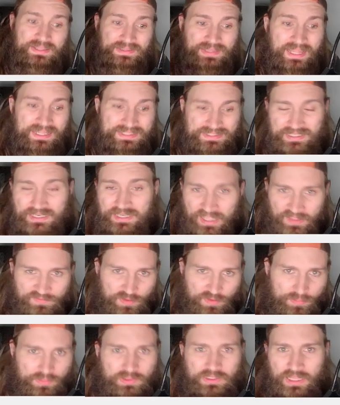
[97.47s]
That's going to give
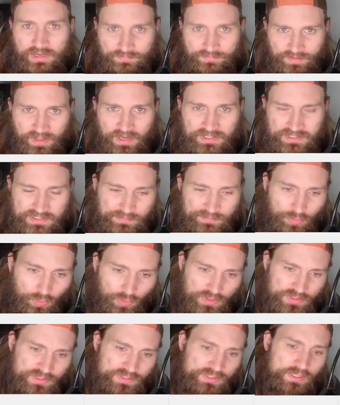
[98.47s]
him a lot of fantasy
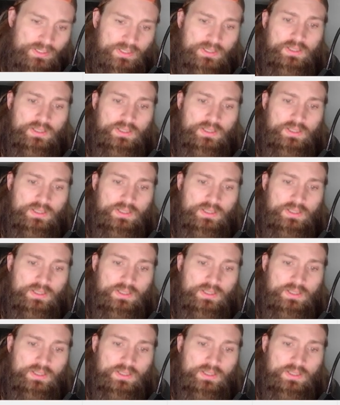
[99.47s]
points.